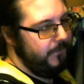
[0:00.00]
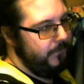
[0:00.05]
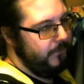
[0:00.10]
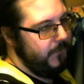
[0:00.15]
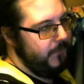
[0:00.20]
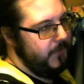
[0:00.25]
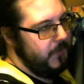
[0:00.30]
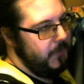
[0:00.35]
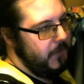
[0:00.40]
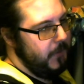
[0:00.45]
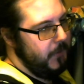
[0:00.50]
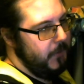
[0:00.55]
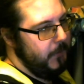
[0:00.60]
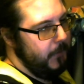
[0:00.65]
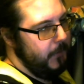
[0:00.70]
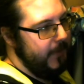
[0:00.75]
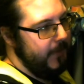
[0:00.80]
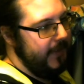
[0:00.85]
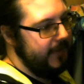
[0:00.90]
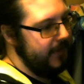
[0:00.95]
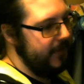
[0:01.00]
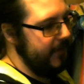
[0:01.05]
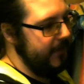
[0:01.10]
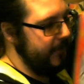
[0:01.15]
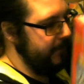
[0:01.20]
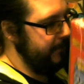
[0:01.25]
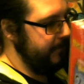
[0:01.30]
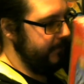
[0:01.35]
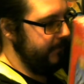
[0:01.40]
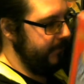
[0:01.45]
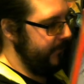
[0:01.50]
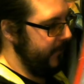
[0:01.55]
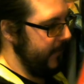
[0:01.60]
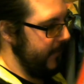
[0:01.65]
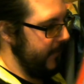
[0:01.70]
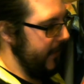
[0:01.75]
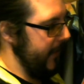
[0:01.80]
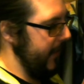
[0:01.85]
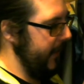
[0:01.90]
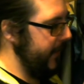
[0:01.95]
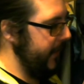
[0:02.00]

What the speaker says: So it's kind of